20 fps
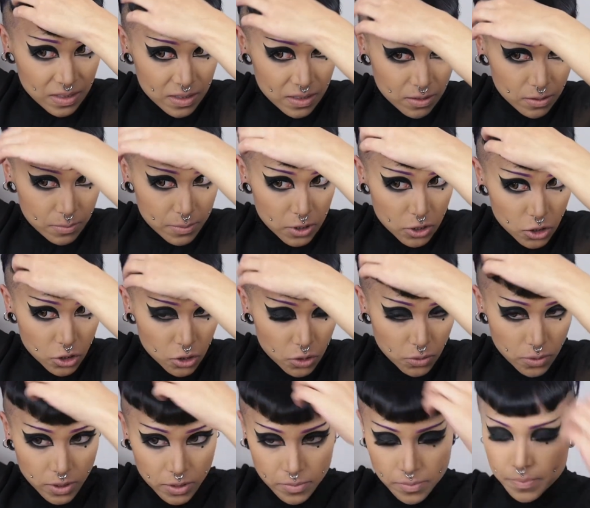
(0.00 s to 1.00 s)
A little bit
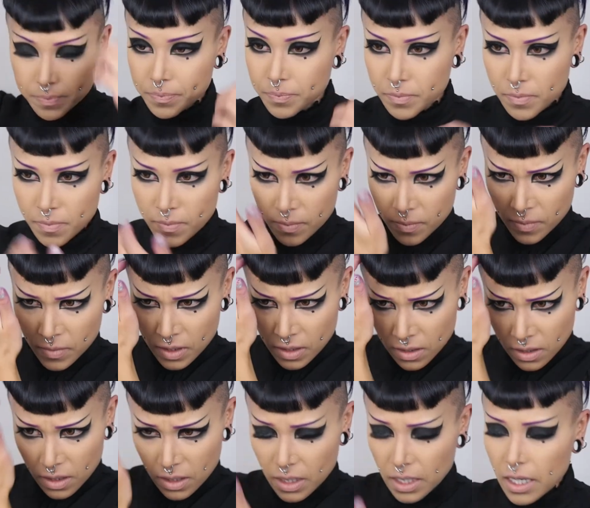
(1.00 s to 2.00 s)
short.
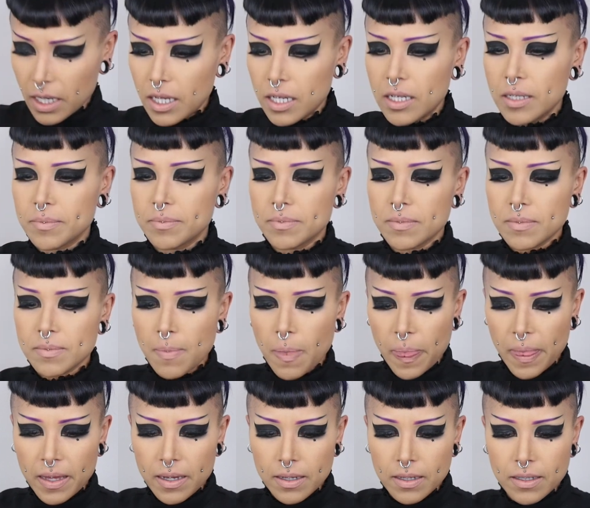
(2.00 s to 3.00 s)
Um,
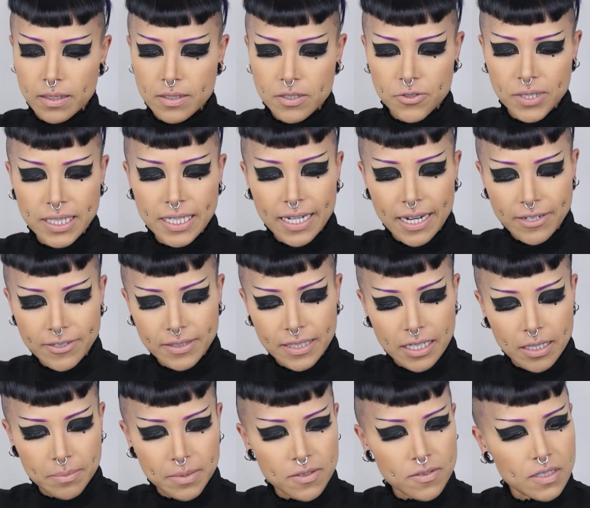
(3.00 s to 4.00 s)
the straightening iron
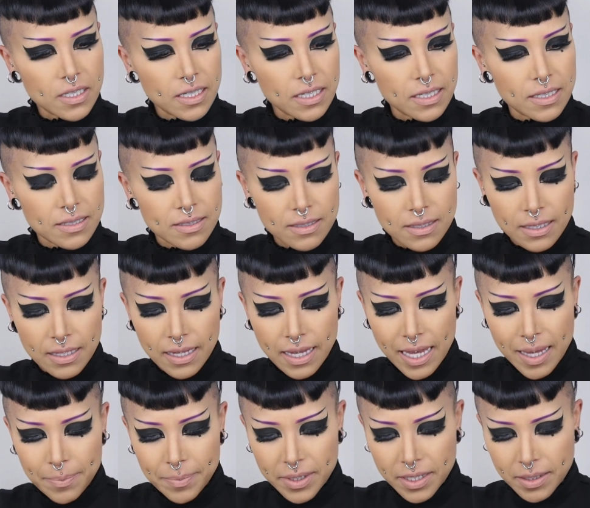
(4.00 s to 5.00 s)
that I'm using is the
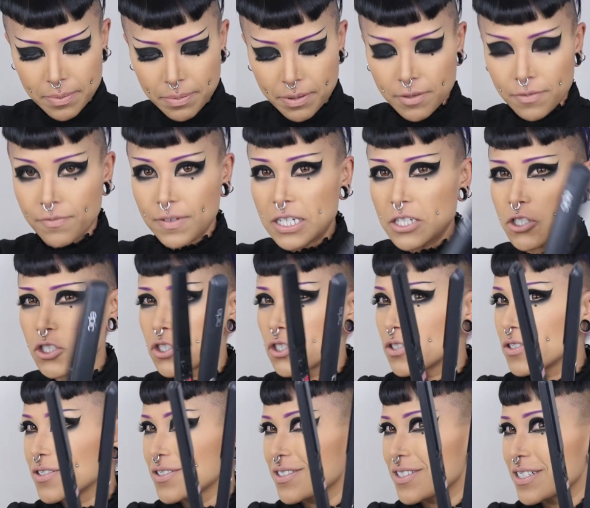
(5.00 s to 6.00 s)
Epic
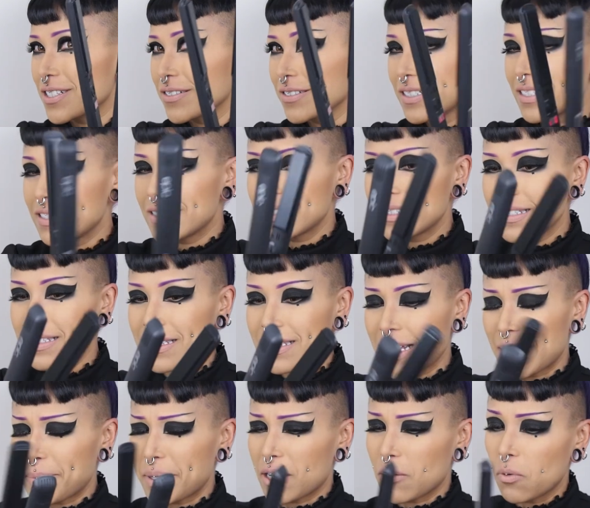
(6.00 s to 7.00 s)
Professional Series
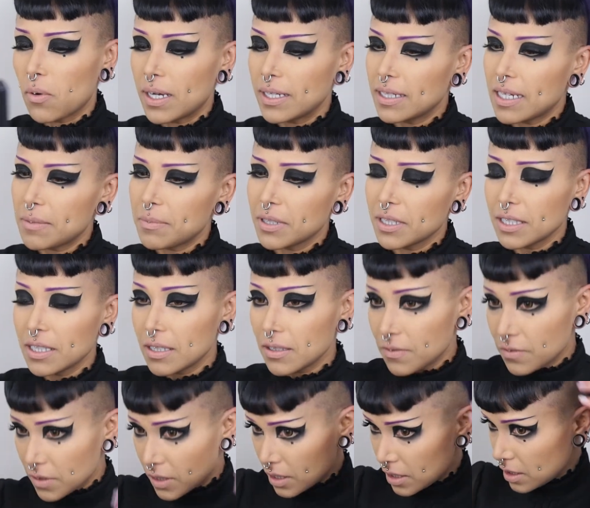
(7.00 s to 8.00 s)
Epic One, I
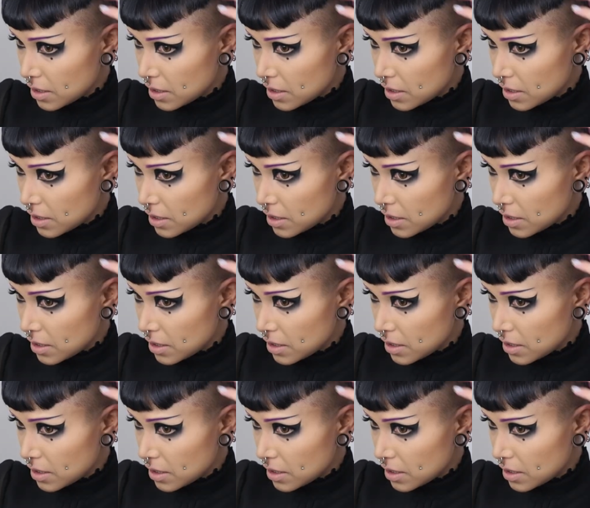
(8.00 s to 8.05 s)
believe.